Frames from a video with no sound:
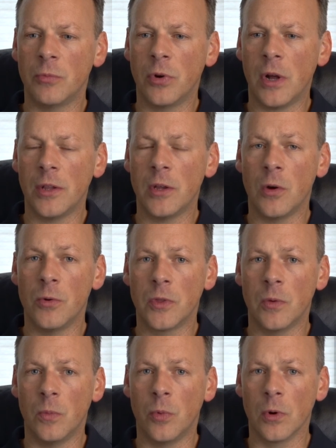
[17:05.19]
probably go with
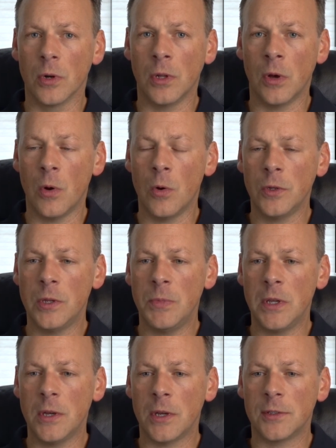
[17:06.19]
the Borla, only
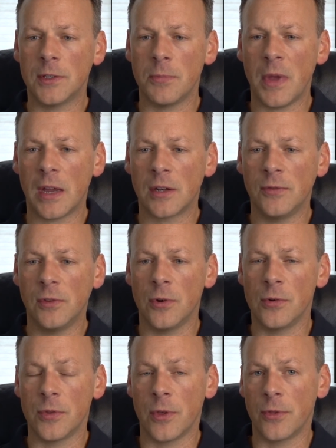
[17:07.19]
because the
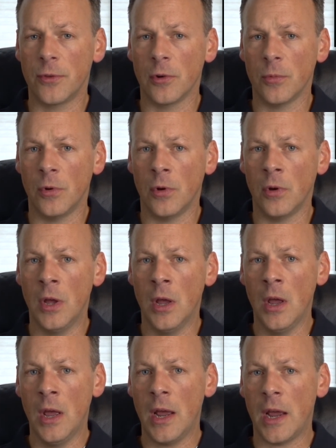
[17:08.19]
MagnaFlow and the Thermal
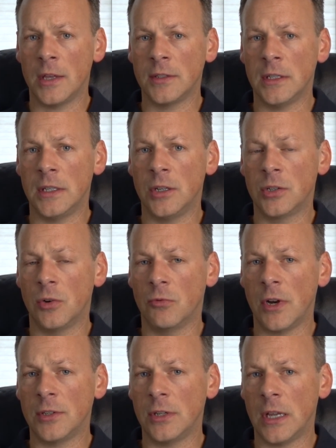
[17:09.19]
has an additional
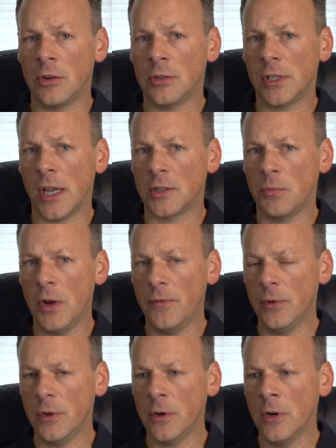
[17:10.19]
resonator slash
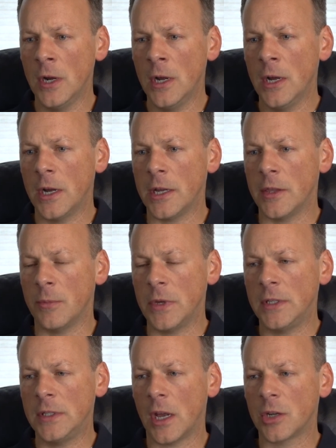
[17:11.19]
muffler in the
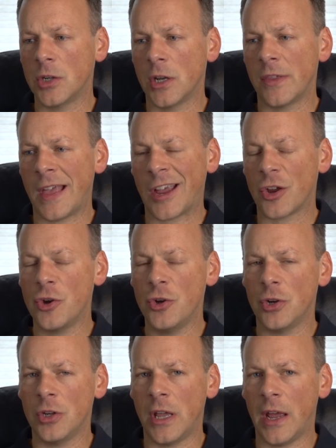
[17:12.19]
midsection, and that
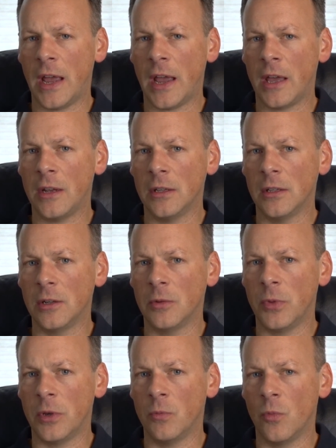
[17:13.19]
could add a little
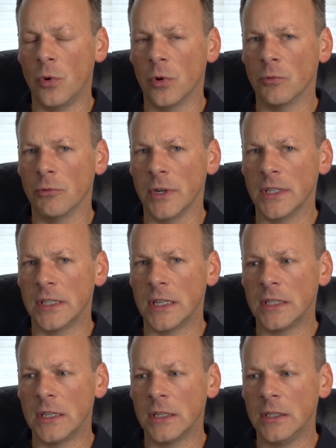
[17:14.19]
bit more
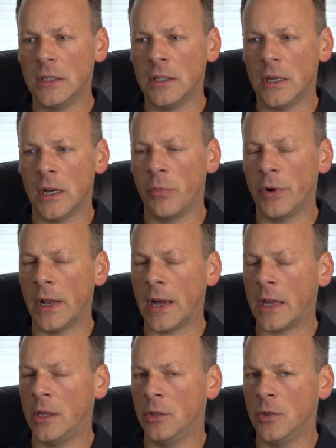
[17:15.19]
resistance. But
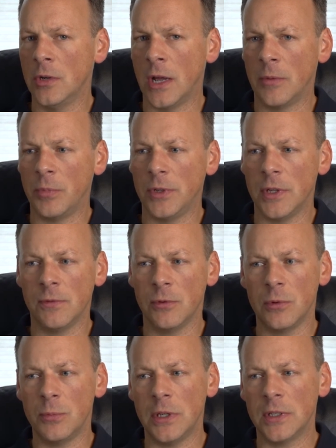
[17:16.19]
I do not believe it
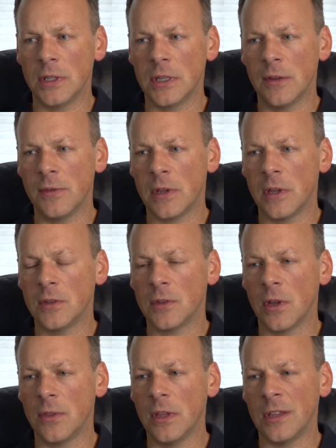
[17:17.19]
would be significant, so
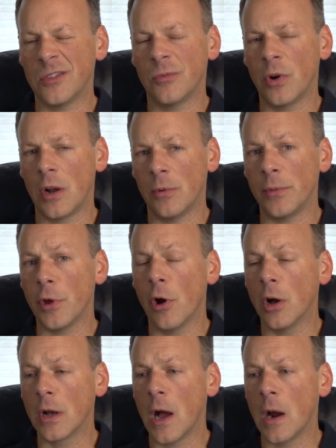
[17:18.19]
I think they're probably
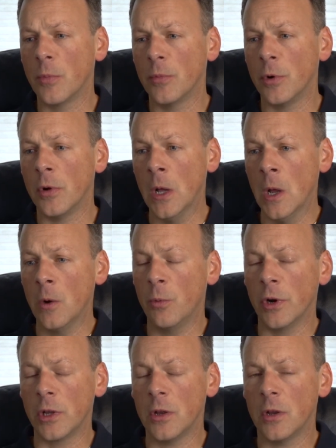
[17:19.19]
all comparable.
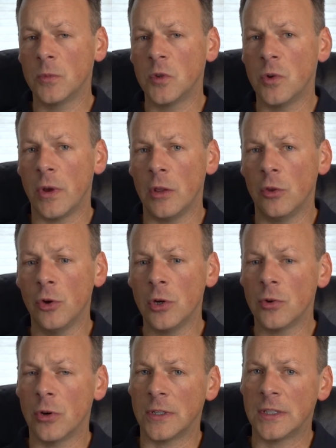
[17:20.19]
When it comes to a
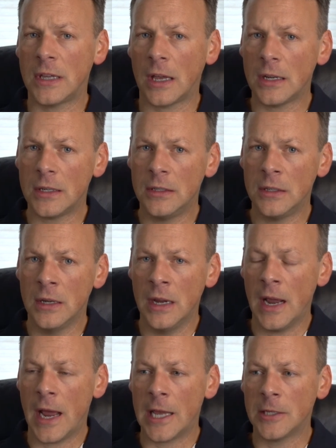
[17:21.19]
look or aesthetics
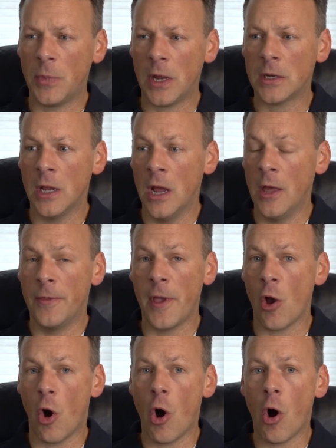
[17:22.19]
aspect,
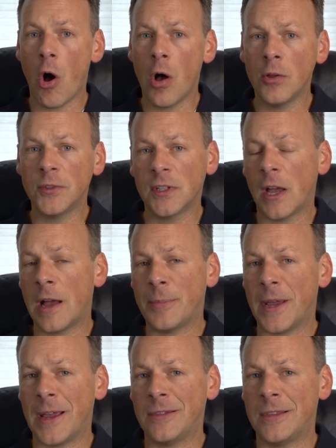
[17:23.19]
they all
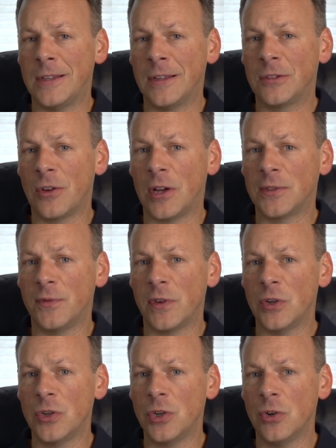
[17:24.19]
stop at the exhaust
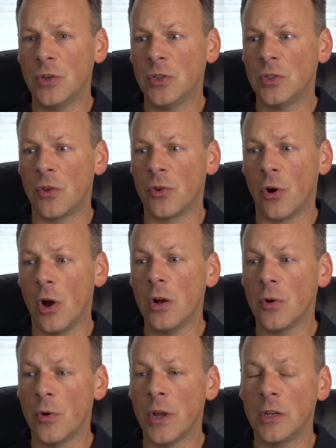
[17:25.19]
finisher, so they're all
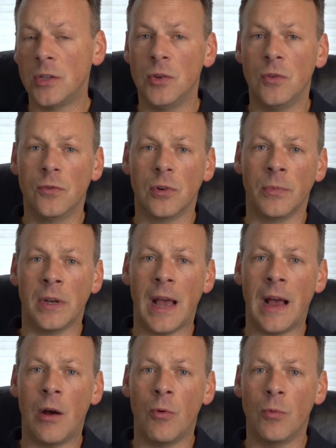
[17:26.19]
going to, from an
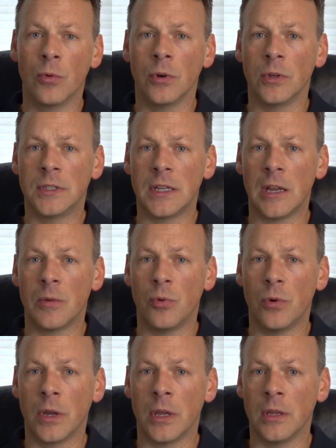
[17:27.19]
outward
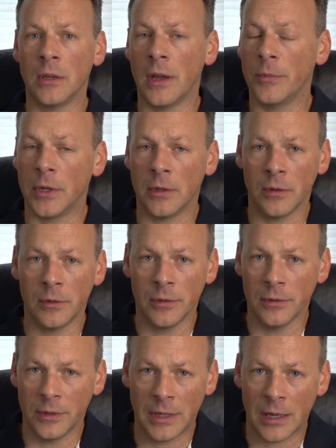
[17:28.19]
standpoint, I mean,
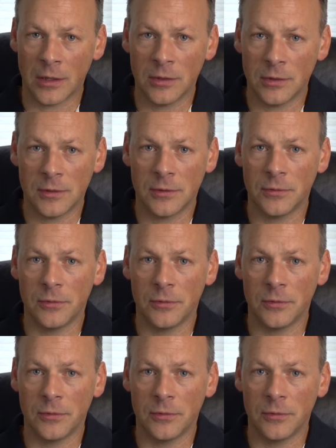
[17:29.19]
yes,